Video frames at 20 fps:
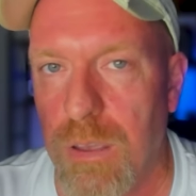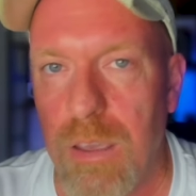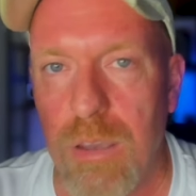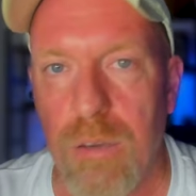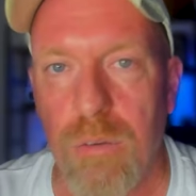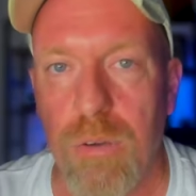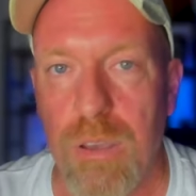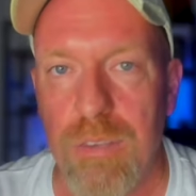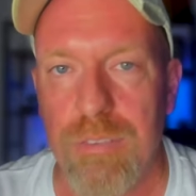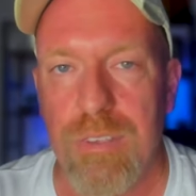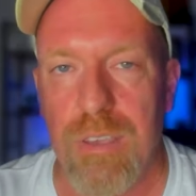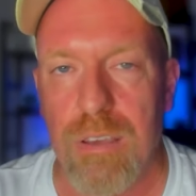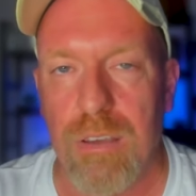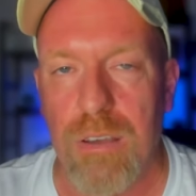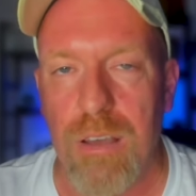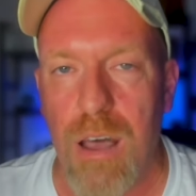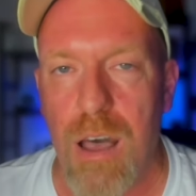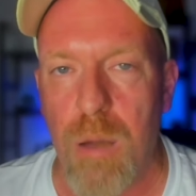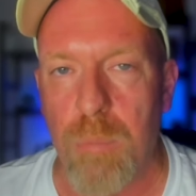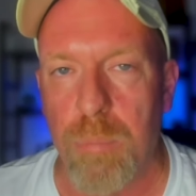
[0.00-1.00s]
Here is
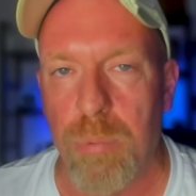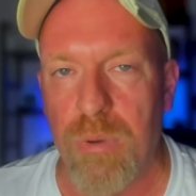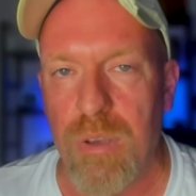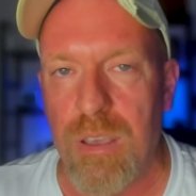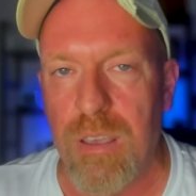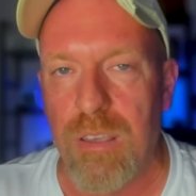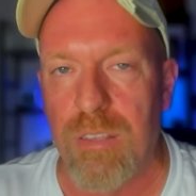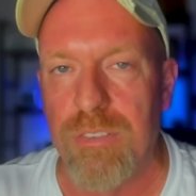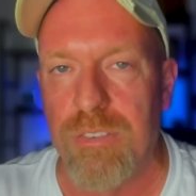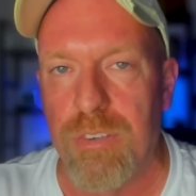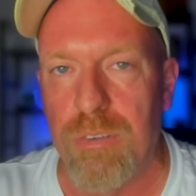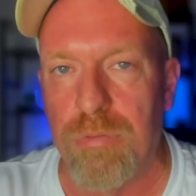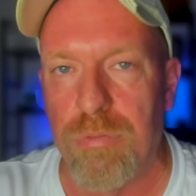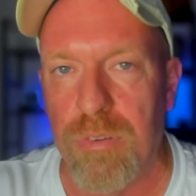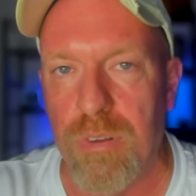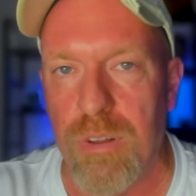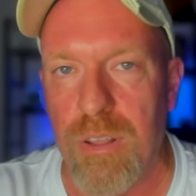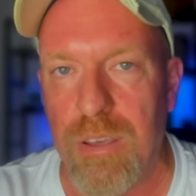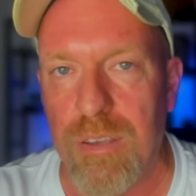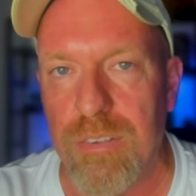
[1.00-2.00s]
a
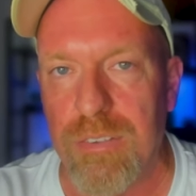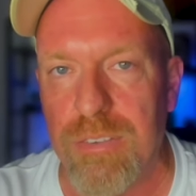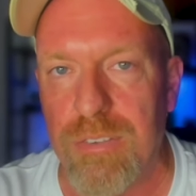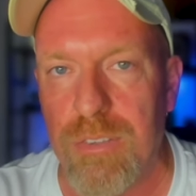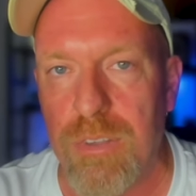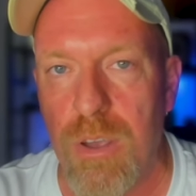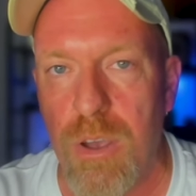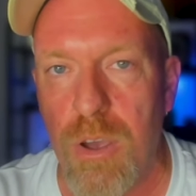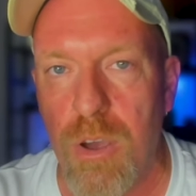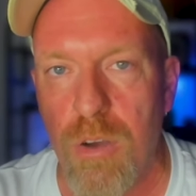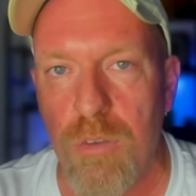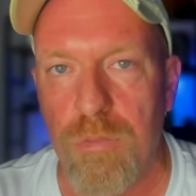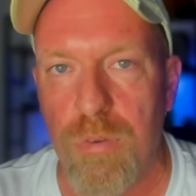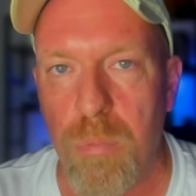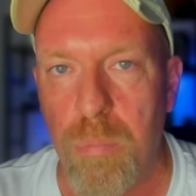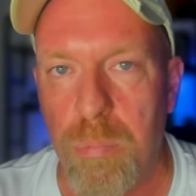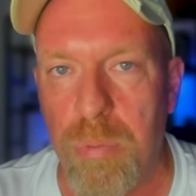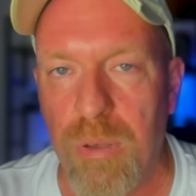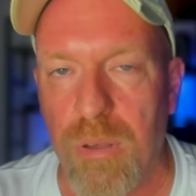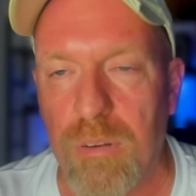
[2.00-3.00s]
comprehensive list
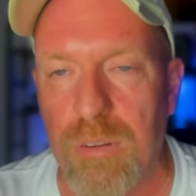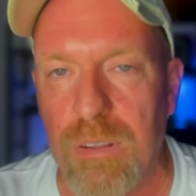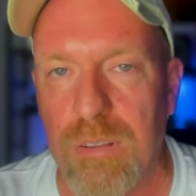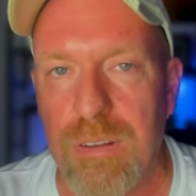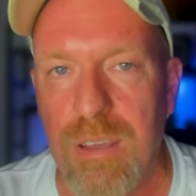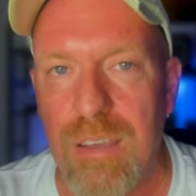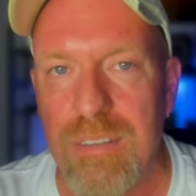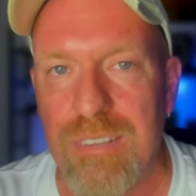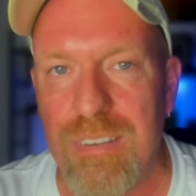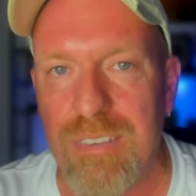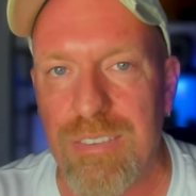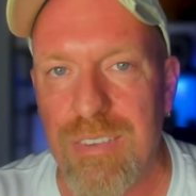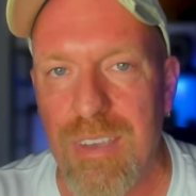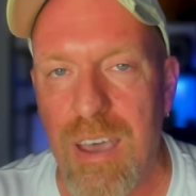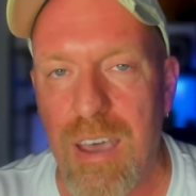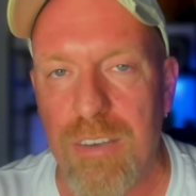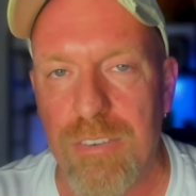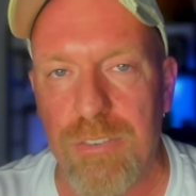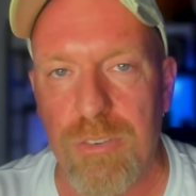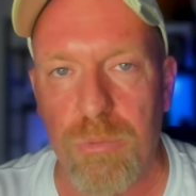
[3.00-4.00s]
for building a
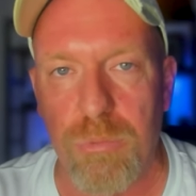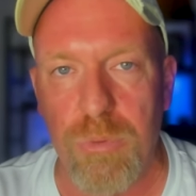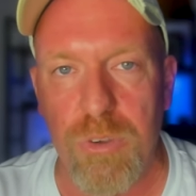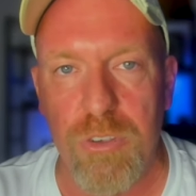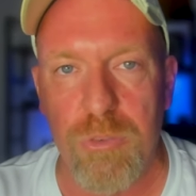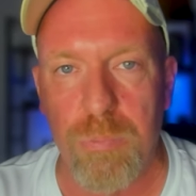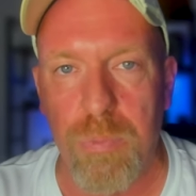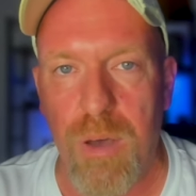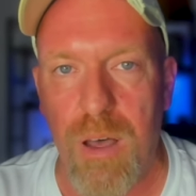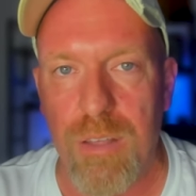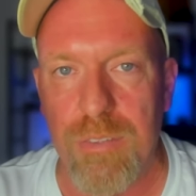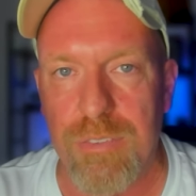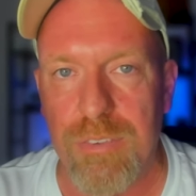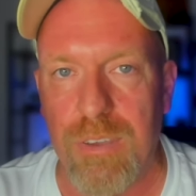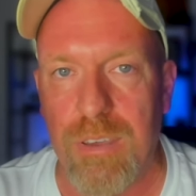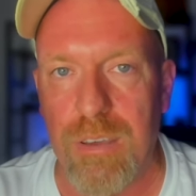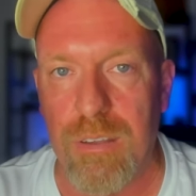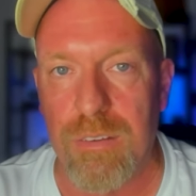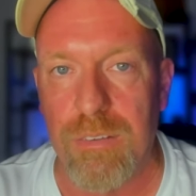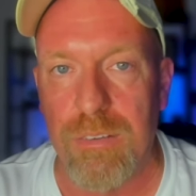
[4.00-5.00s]
disaster
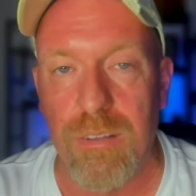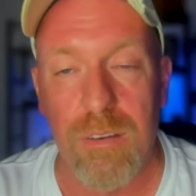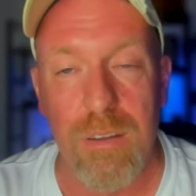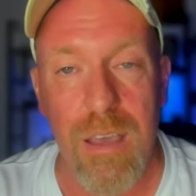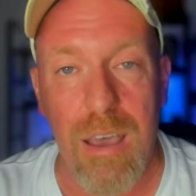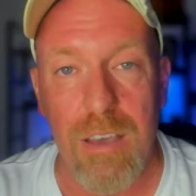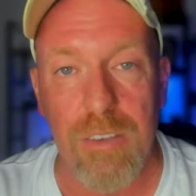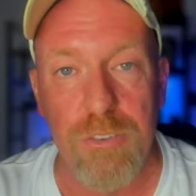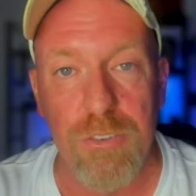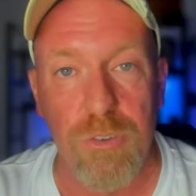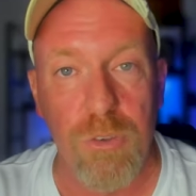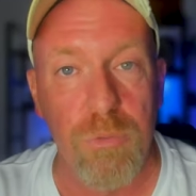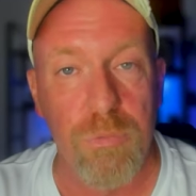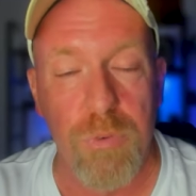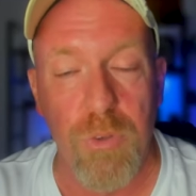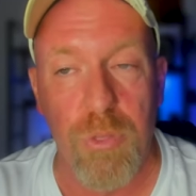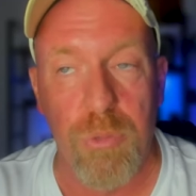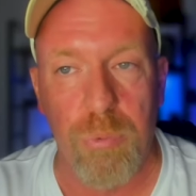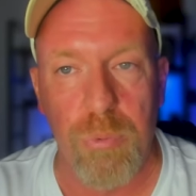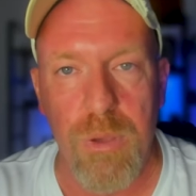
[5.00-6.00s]
response kit to last you
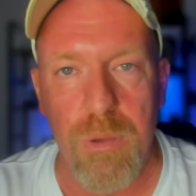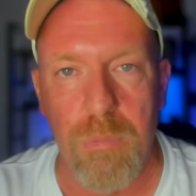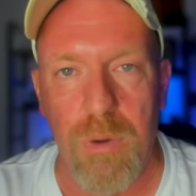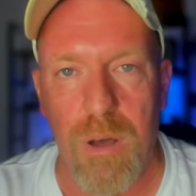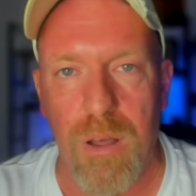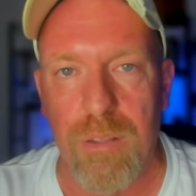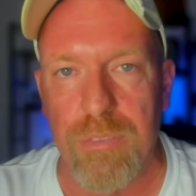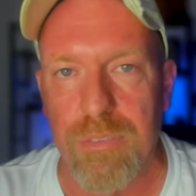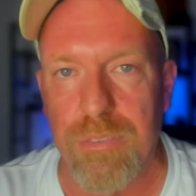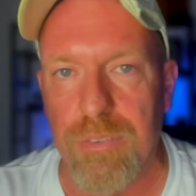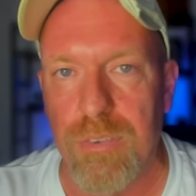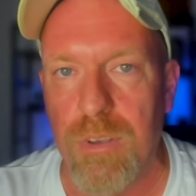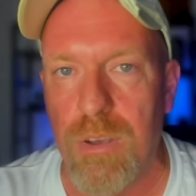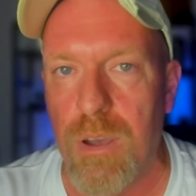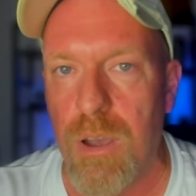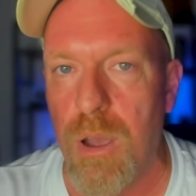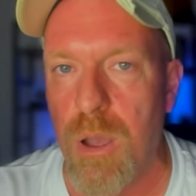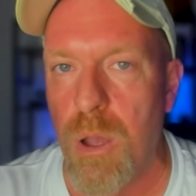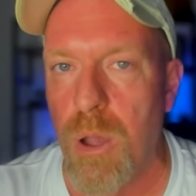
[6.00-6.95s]
for three months.